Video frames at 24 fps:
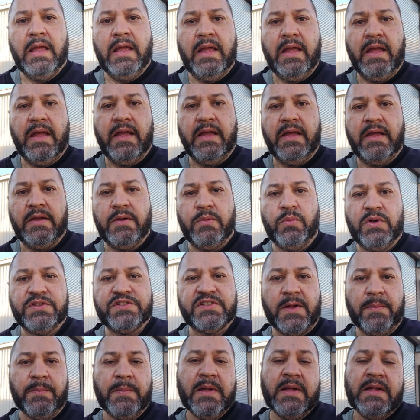Hey,
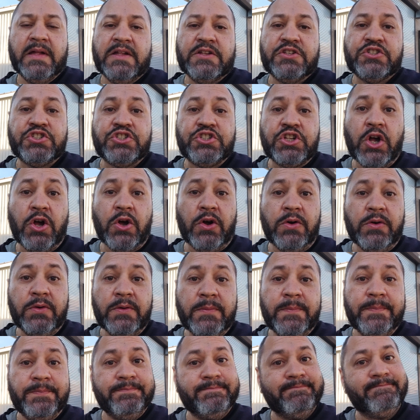what's up? So
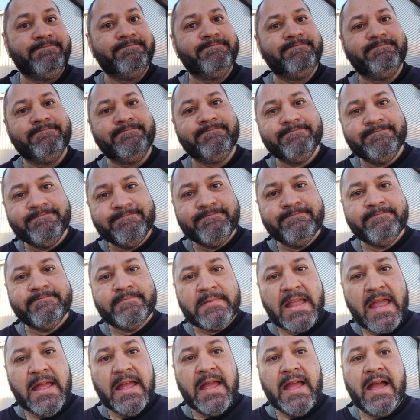
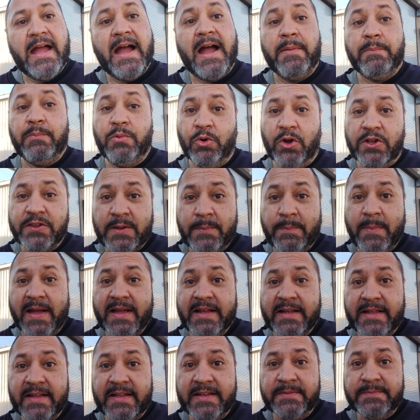I brought the
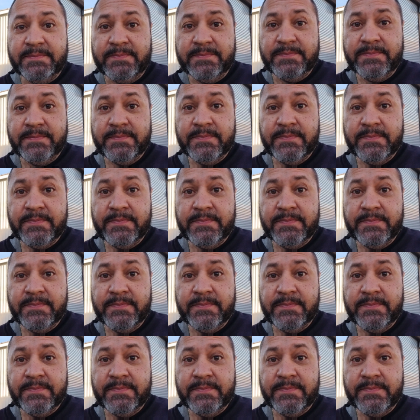bike in